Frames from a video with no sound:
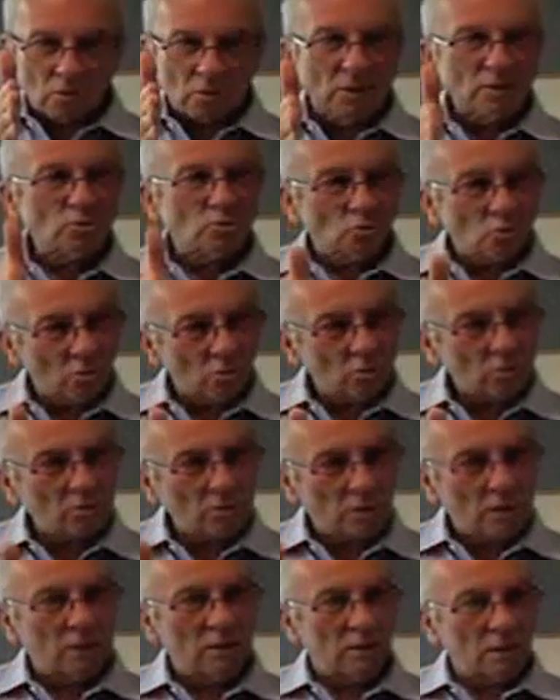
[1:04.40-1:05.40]
the less work
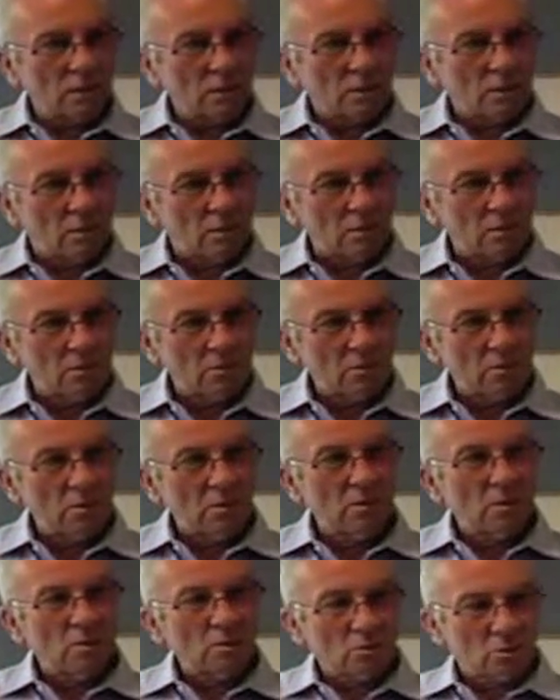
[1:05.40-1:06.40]
that I did,
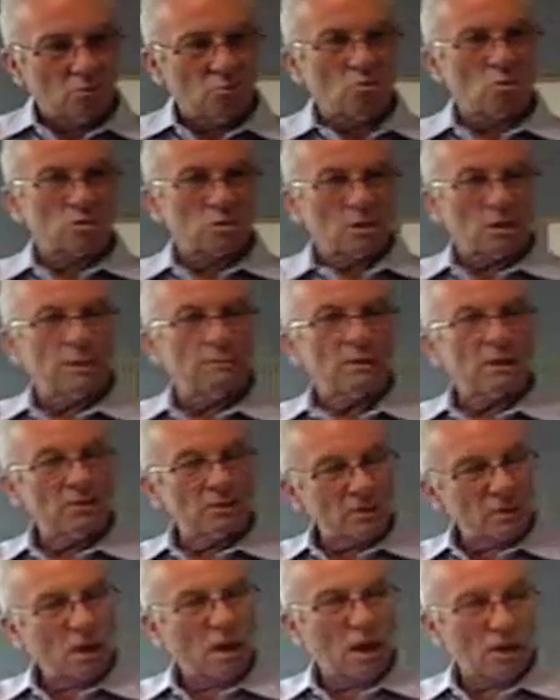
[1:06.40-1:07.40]
the more time I
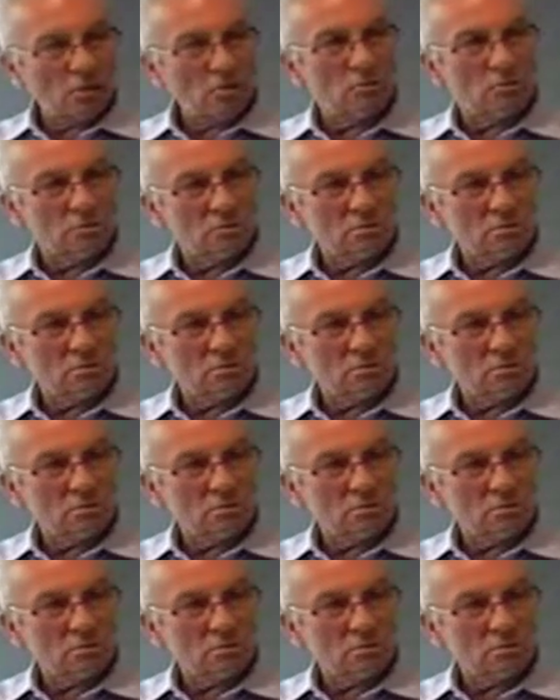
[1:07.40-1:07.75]
thought.